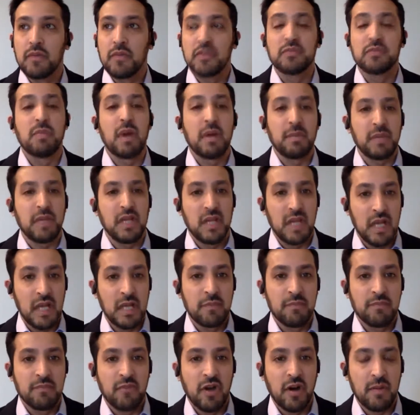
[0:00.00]
this might be
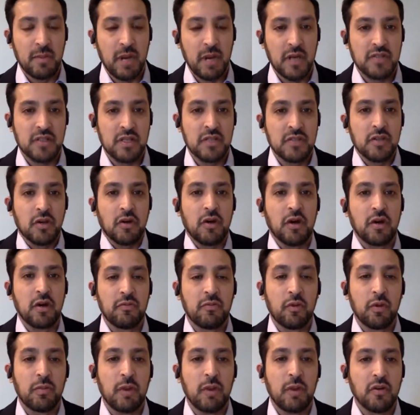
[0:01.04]
in Pakistan's
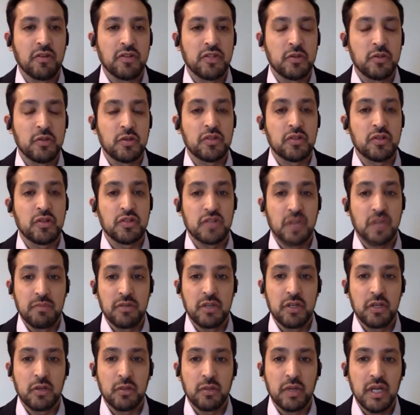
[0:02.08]
foreign policy interest to
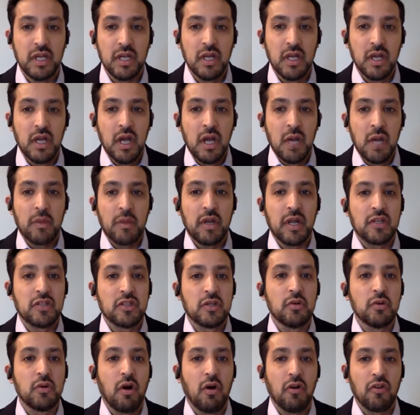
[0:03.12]
some degree, but I
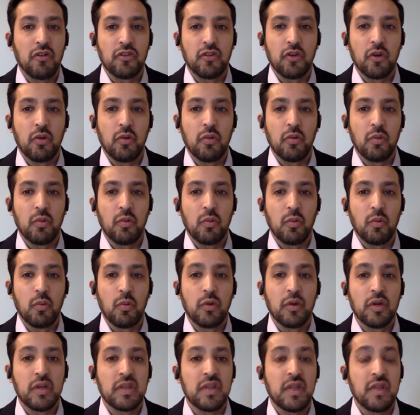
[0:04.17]
do also
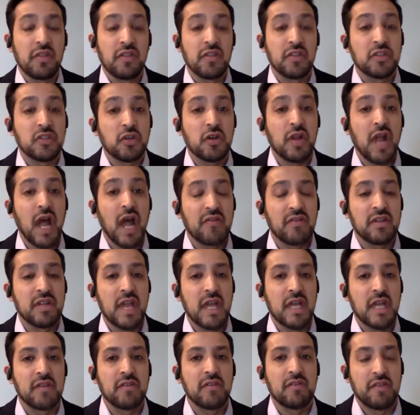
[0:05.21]
worry that this could have a
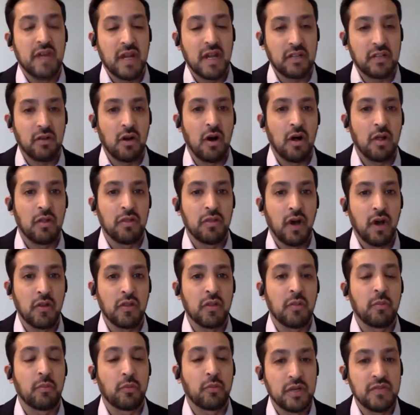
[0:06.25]
negative effect on
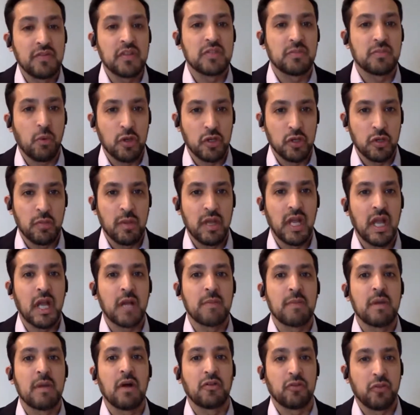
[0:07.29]
the previous point you're
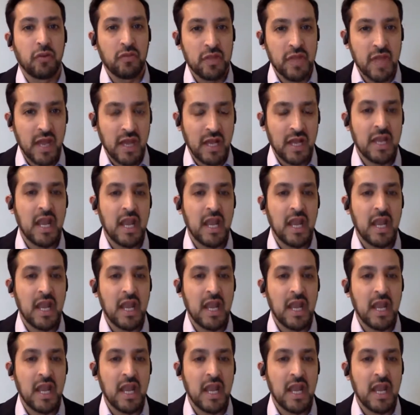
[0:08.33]
making about sort of the